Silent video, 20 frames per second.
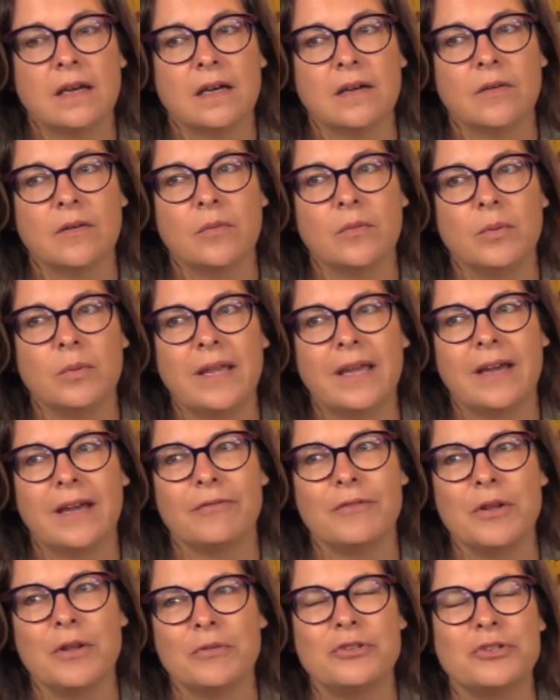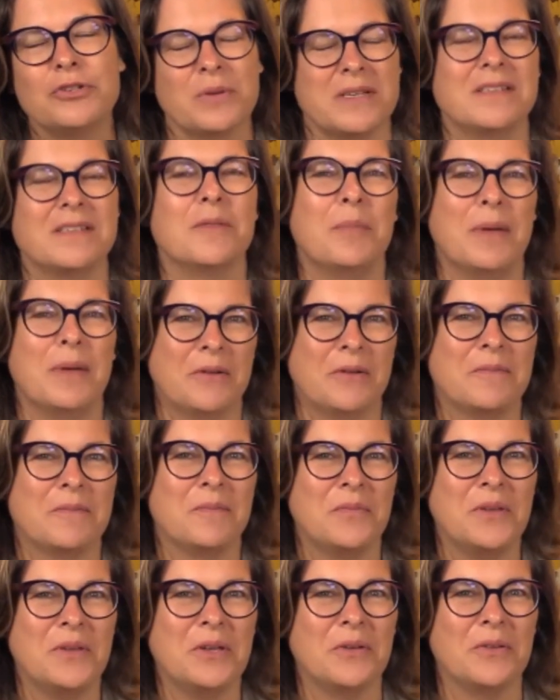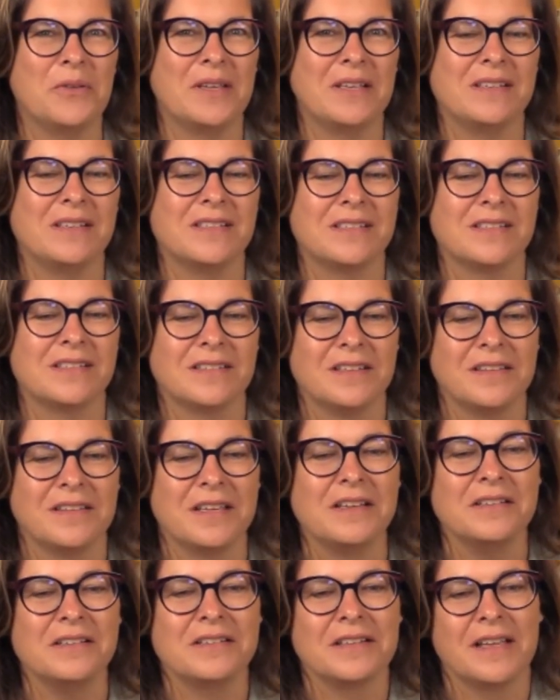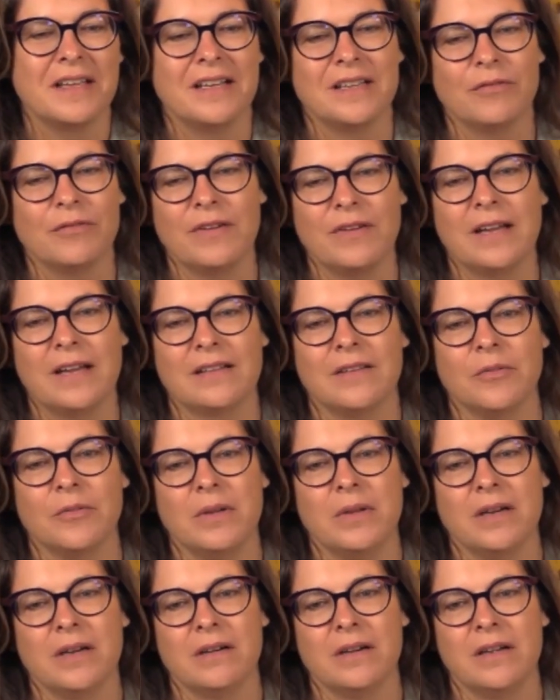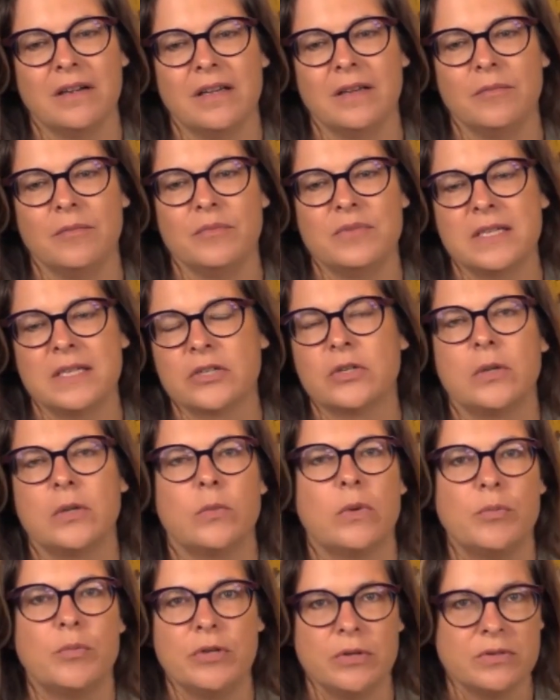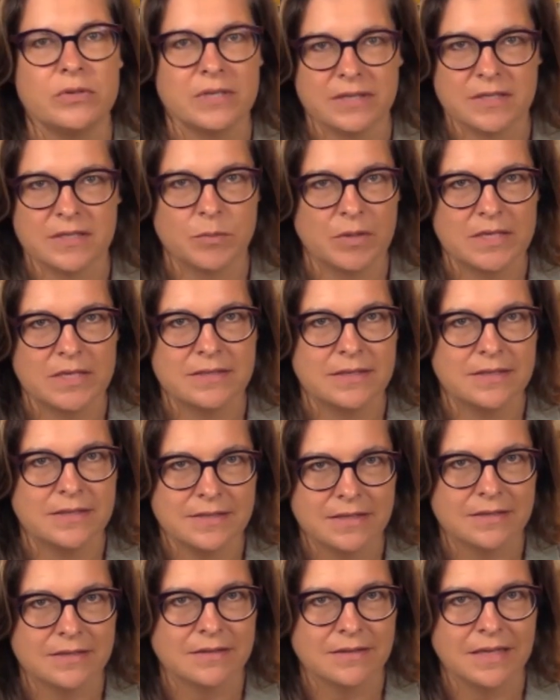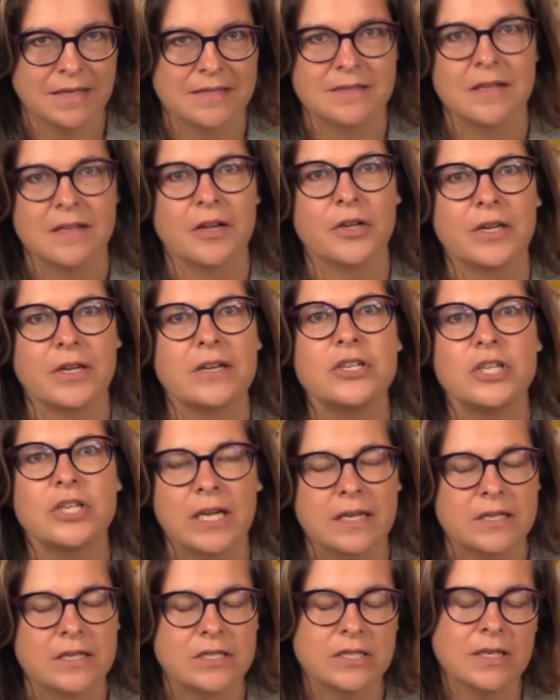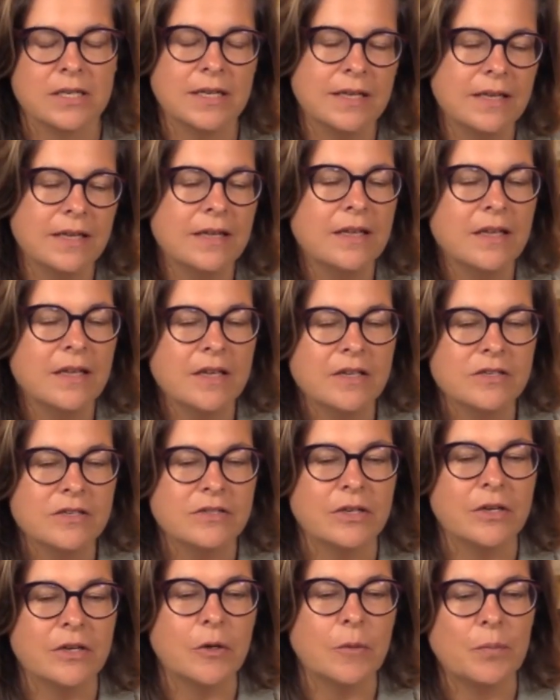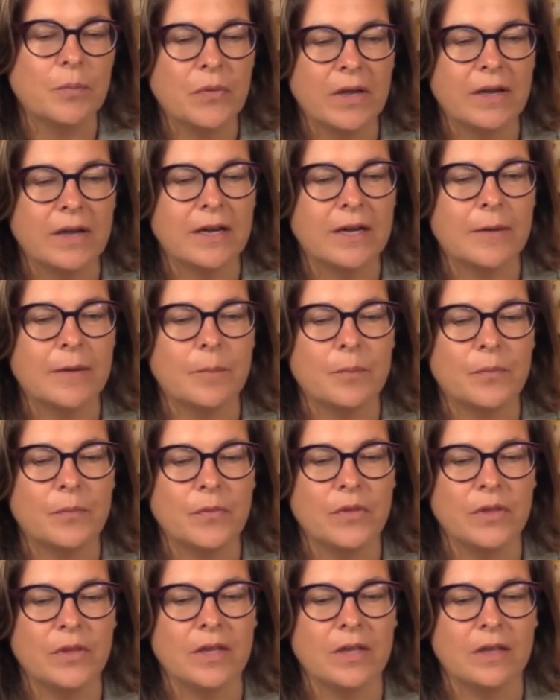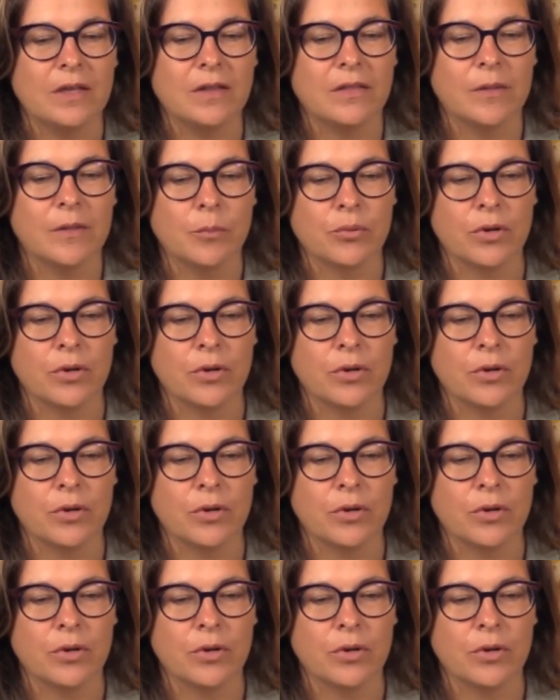we have no choice about. You know, things like the fact that we are a sexually reproducing species. That's not going to change. So the